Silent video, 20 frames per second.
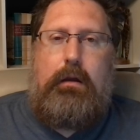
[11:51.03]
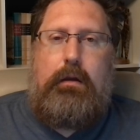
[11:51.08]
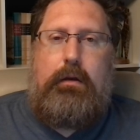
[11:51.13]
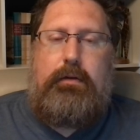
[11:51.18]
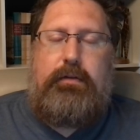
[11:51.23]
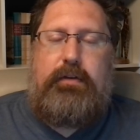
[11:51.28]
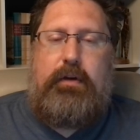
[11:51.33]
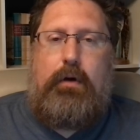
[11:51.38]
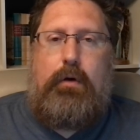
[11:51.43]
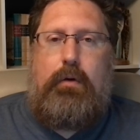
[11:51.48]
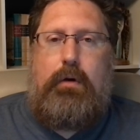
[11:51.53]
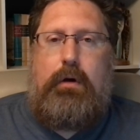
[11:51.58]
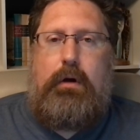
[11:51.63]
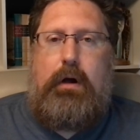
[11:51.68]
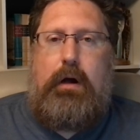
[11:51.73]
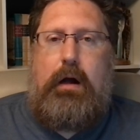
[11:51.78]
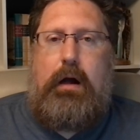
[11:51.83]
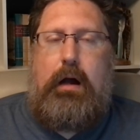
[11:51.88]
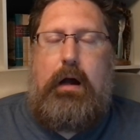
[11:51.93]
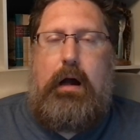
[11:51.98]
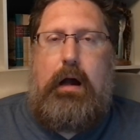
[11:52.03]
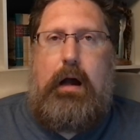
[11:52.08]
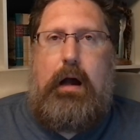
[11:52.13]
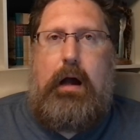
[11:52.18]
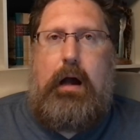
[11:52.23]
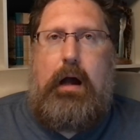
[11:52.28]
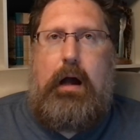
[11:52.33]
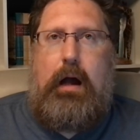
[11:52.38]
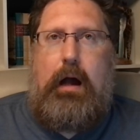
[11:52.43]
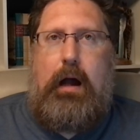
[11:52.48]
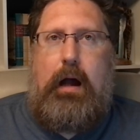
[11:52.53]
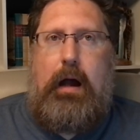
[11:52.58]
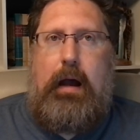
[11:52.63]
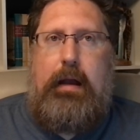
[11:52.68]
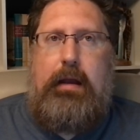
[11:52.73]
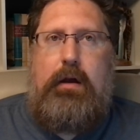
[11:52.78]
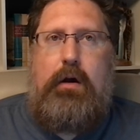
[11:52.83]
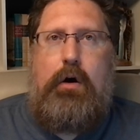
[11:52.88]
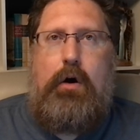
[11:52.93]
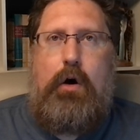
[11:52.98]
So
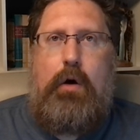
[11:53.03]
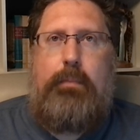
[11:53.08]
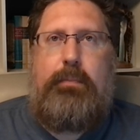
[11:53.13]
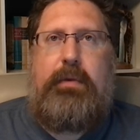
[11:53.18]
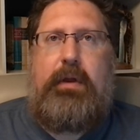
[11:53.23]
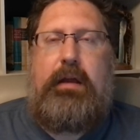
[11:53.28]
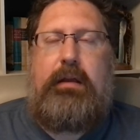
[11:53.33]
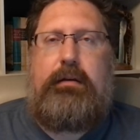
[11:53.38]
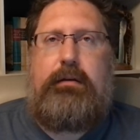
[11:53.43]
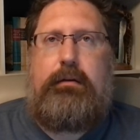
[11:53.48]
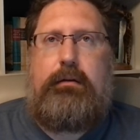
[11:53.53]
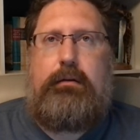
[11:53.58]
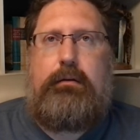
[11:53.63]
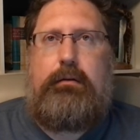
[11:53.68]
I hope that